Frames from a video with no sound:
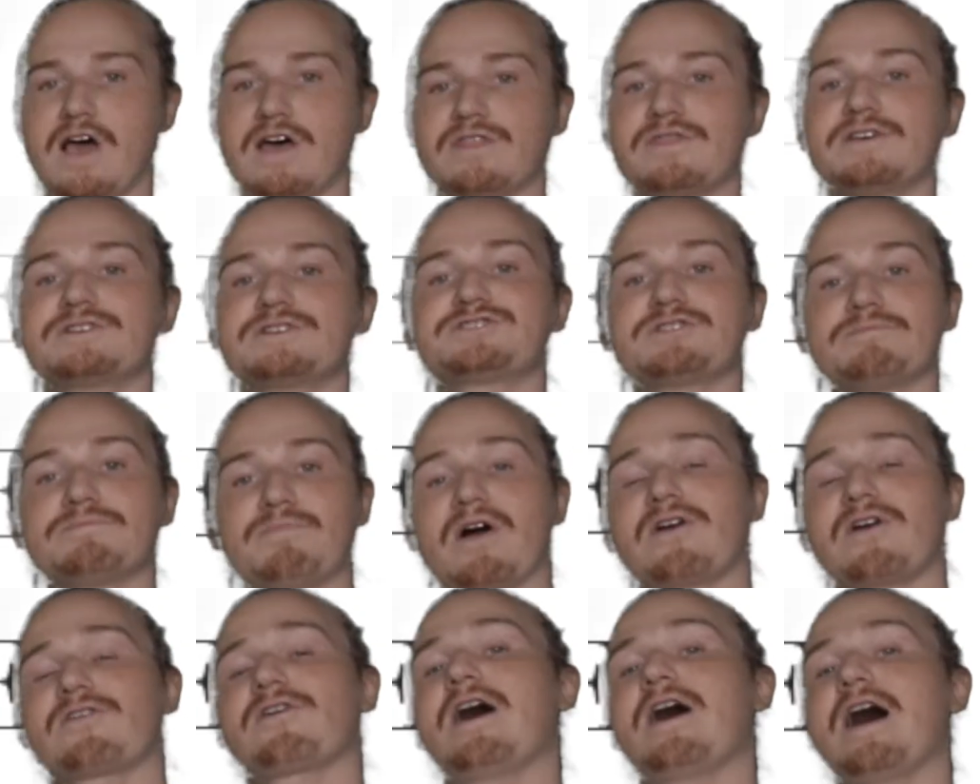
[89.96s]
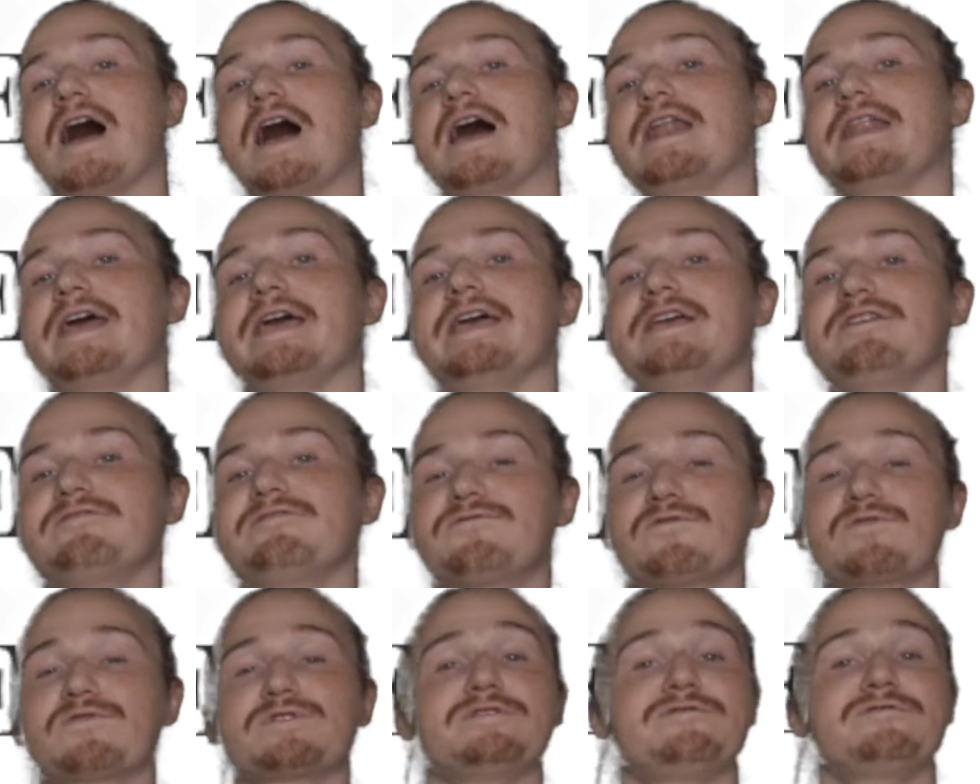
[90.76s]
The Shibaura
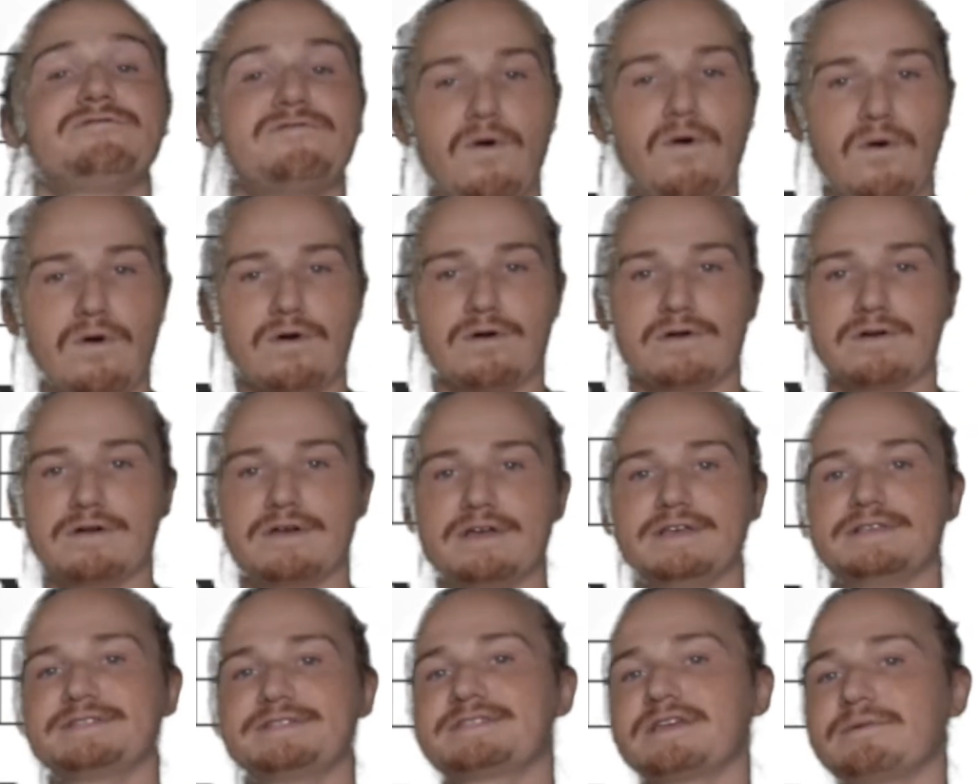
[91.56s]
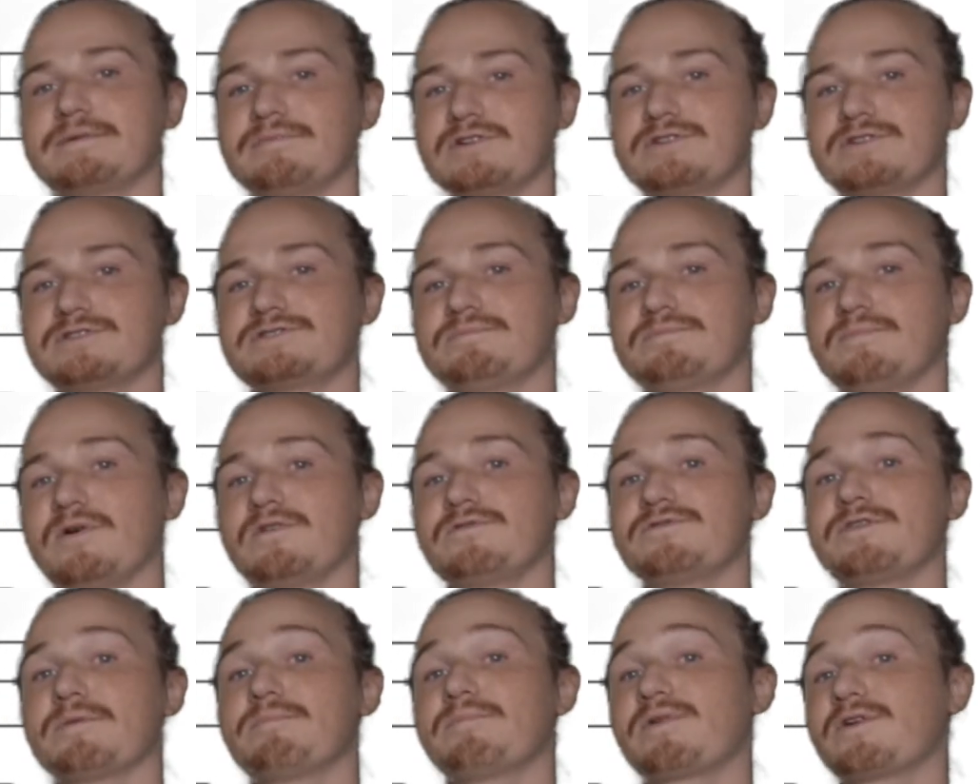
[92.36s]
N844 is similar to
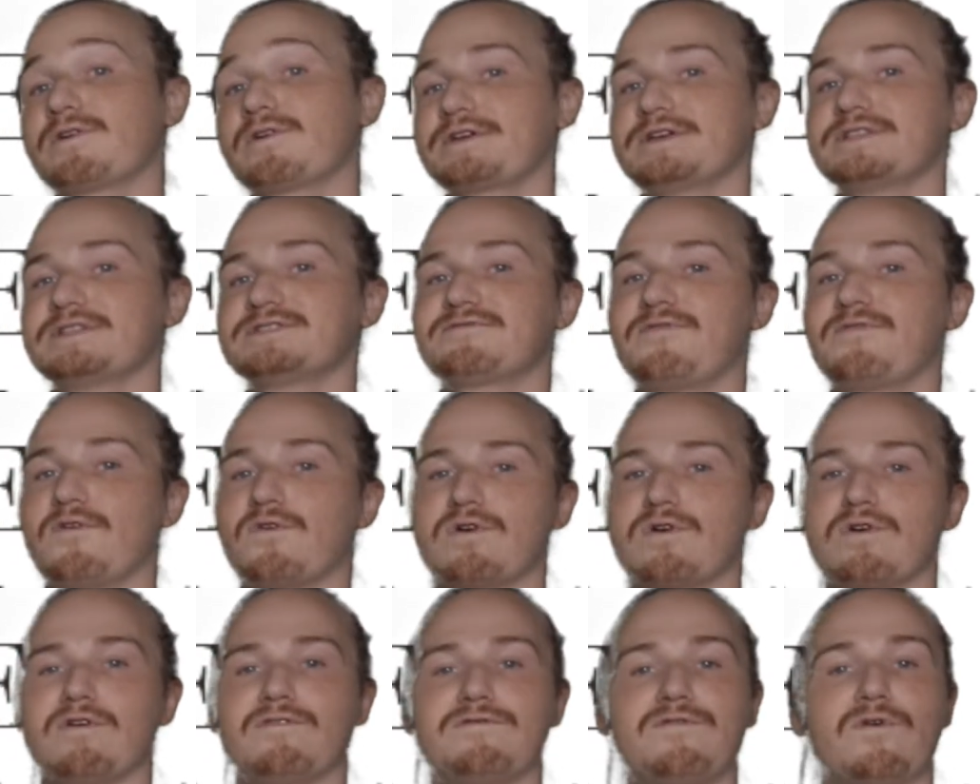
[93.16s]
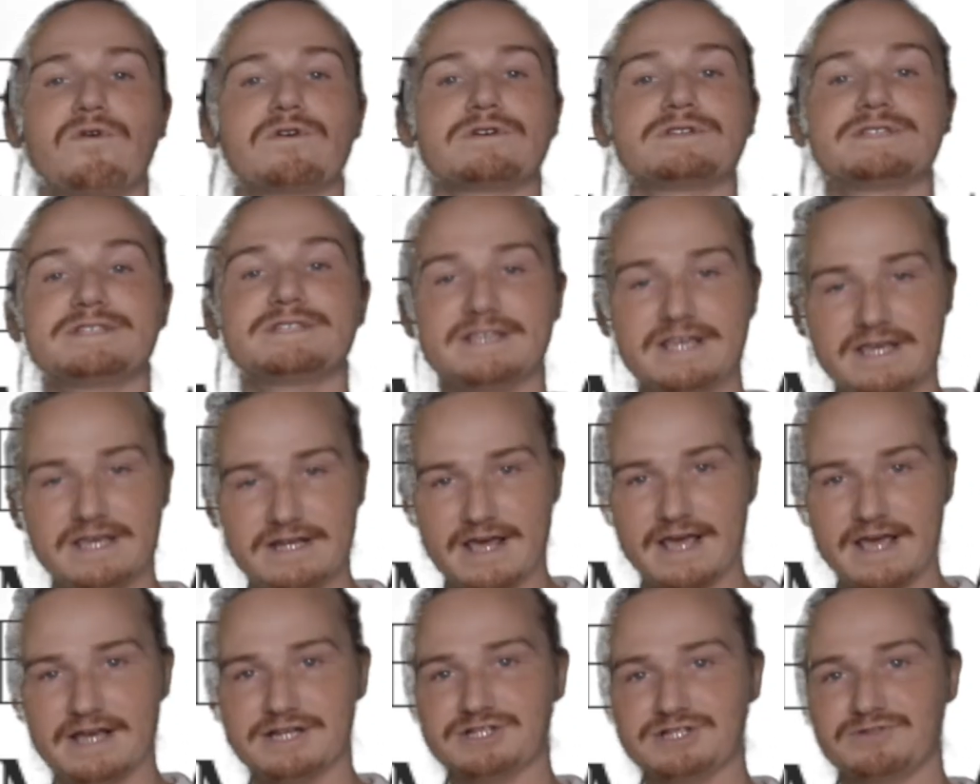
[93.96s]
both the Perkins
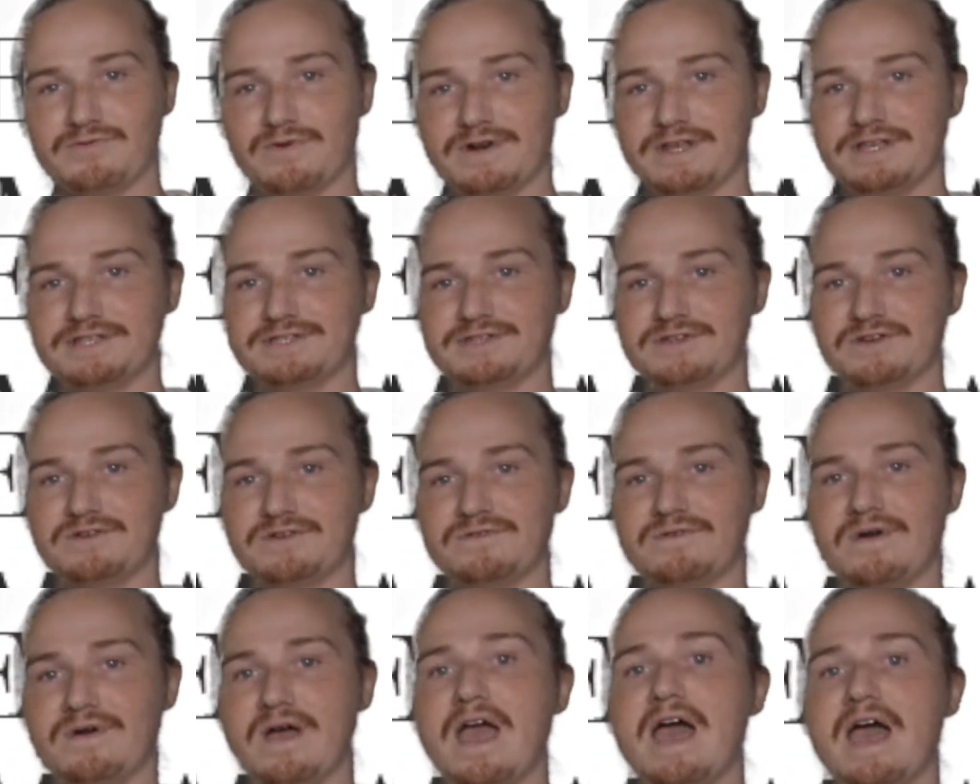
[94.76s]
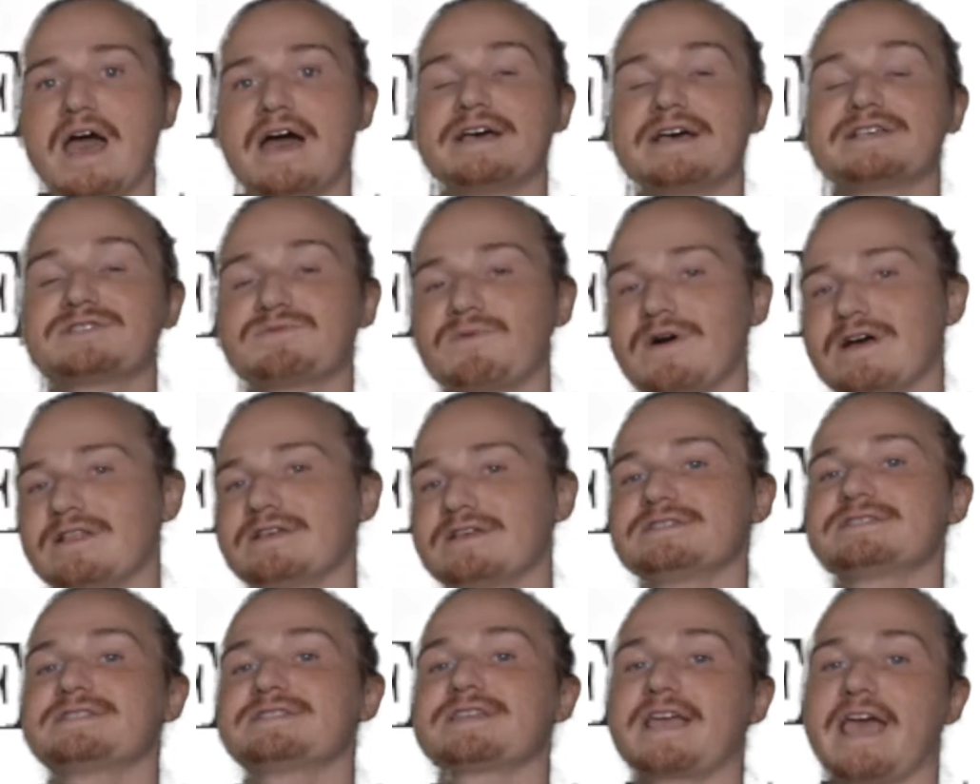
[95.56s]
404C-22 as well
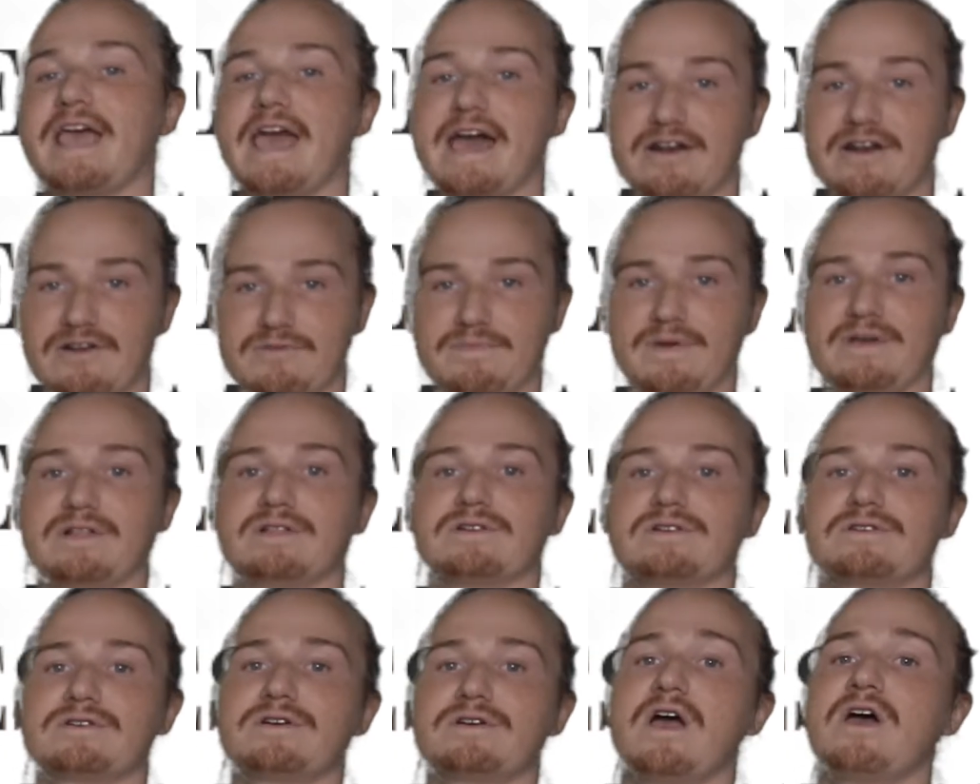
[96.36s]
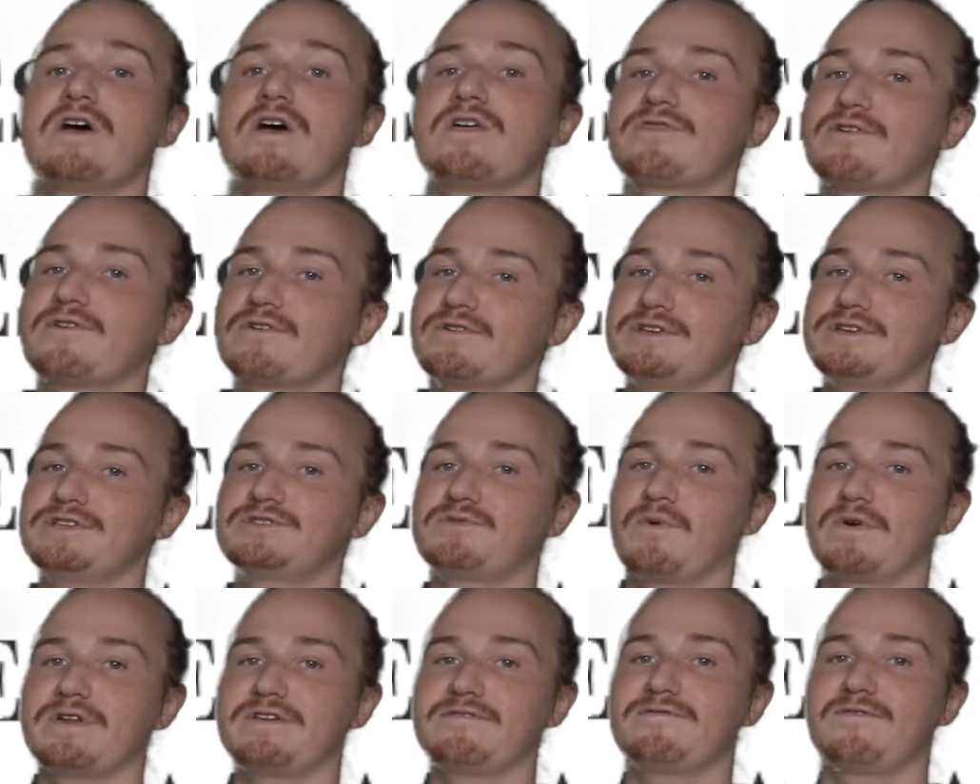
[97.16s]
as the Caterpillar
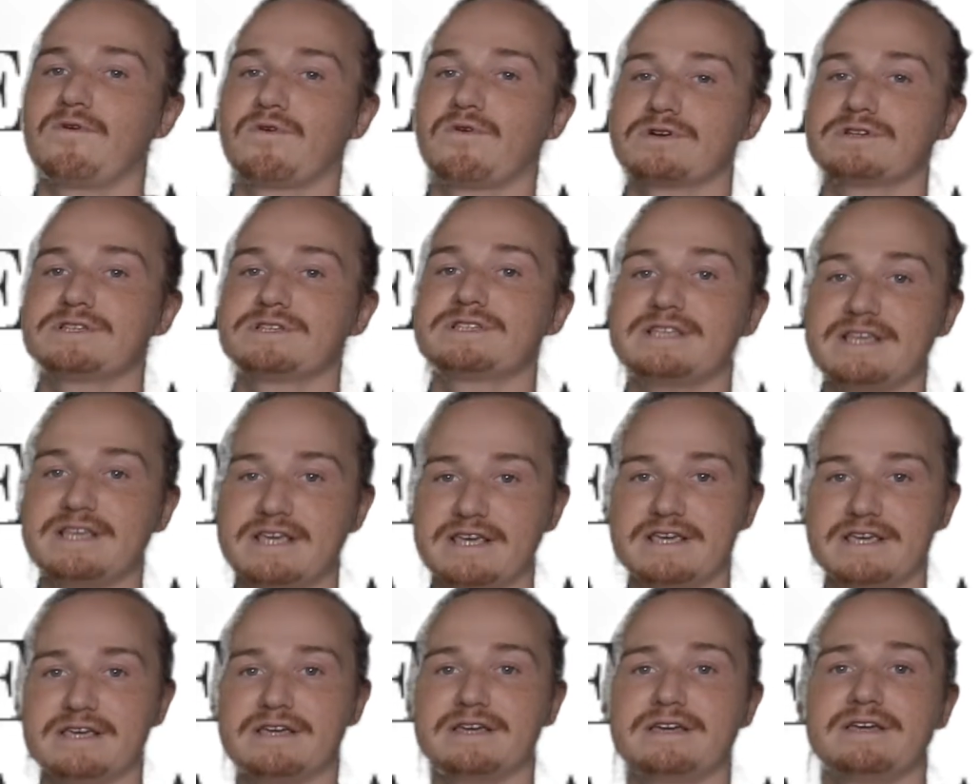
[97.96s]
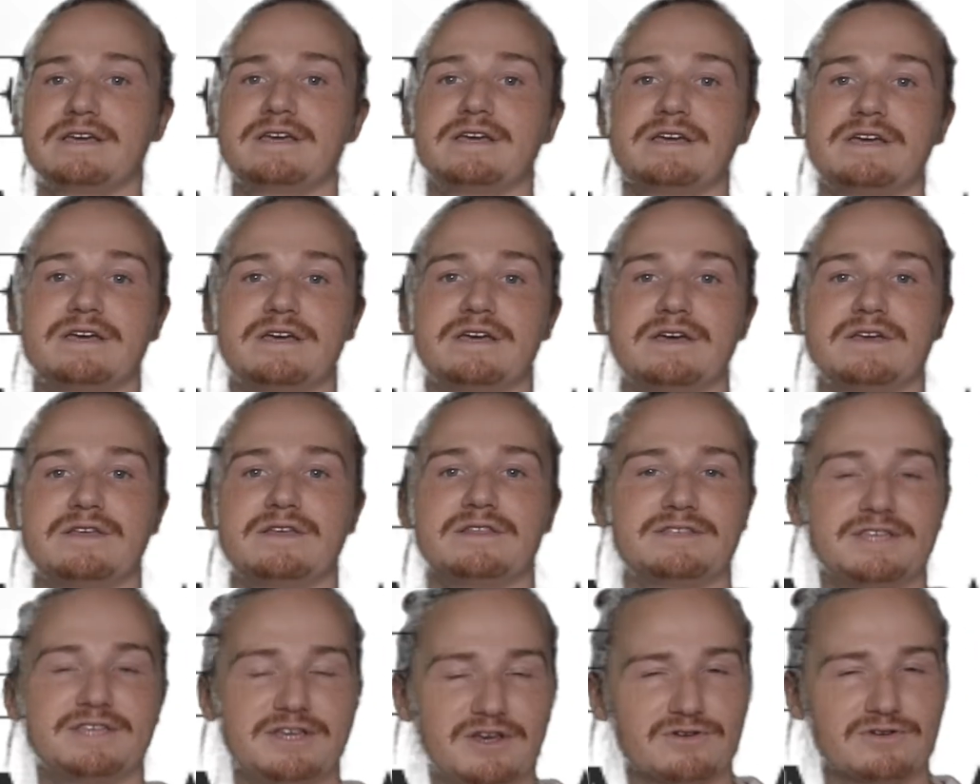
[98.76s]
3024C
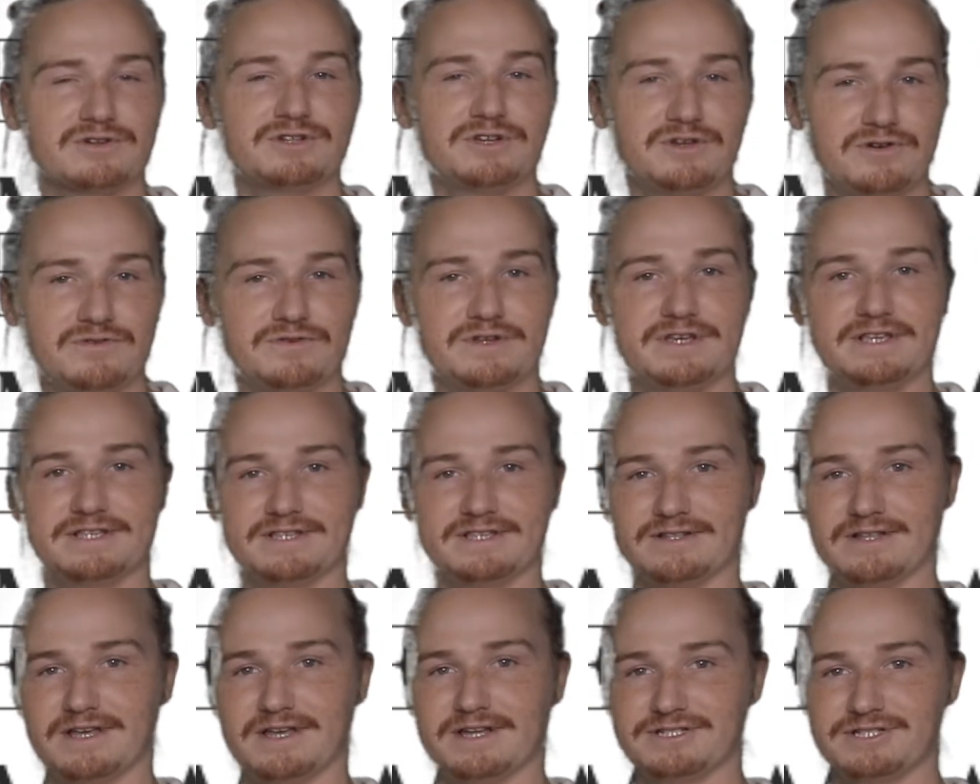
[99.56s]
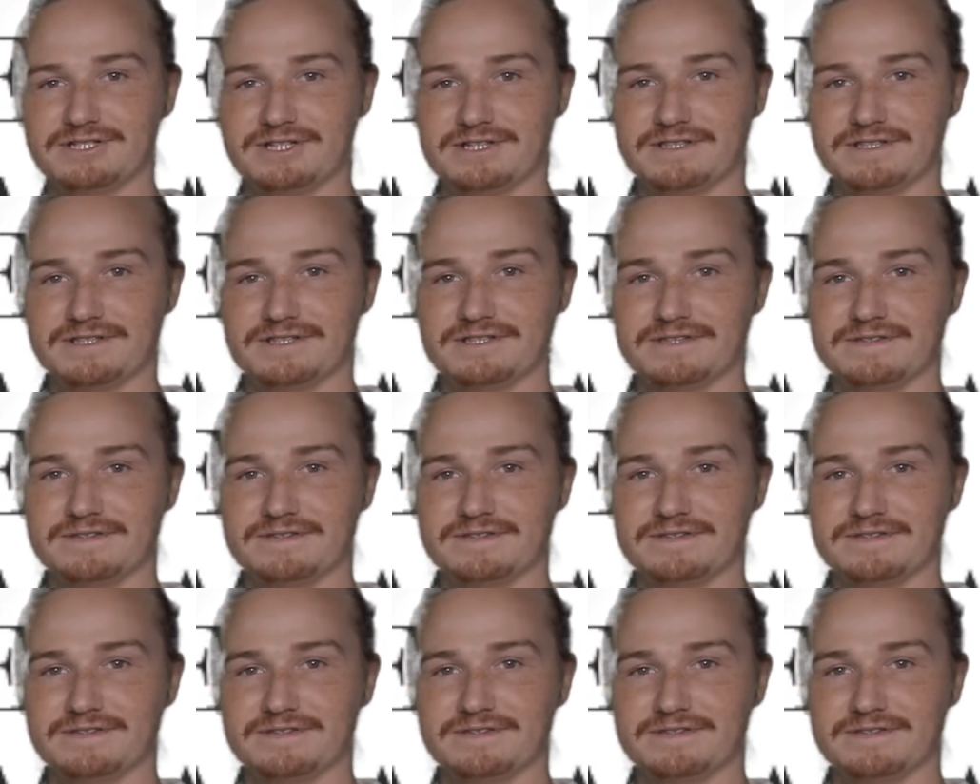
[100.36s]
Tier 2 diesel engines.